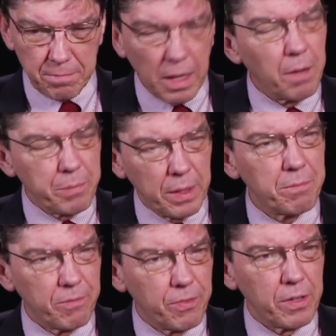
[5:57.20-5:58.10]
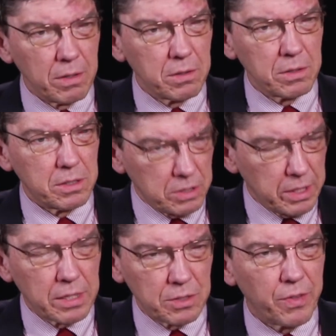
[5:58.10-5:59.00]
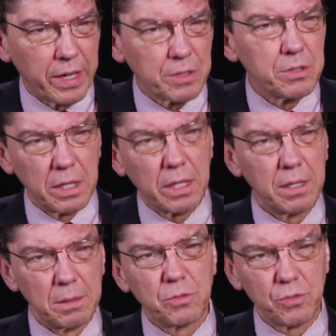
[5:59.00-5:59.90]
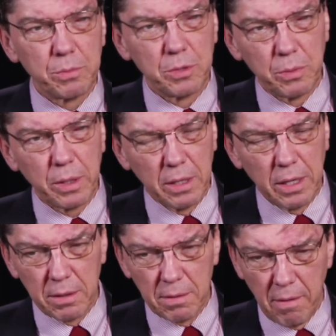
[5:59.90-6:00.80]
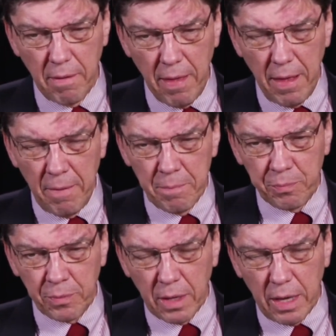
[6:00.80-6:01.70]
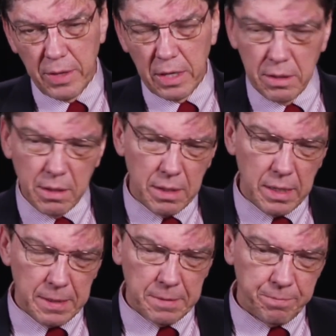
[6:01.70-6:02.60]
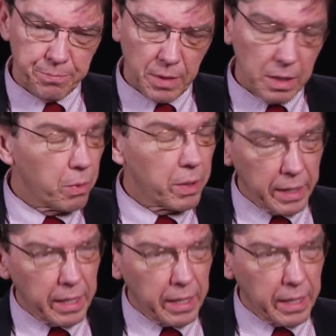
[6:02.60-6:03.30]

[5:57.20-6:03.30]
help them feel the satisfaction that comes from doing that. And then when I